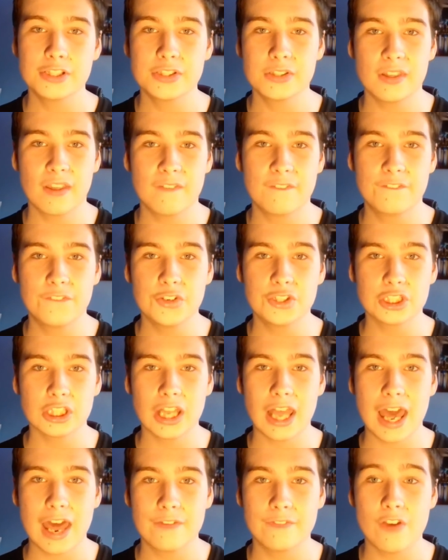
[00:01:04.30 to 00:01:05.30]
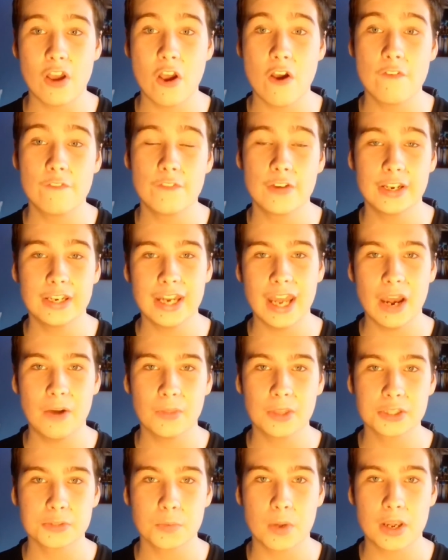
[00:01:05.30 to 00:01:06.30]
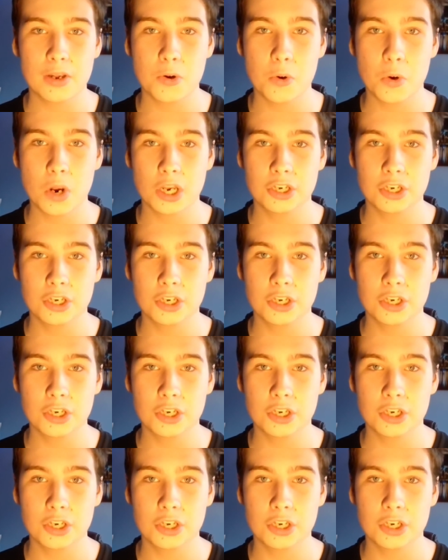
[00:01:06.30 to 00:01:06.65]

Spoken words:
is the official advert for Now That's What I Call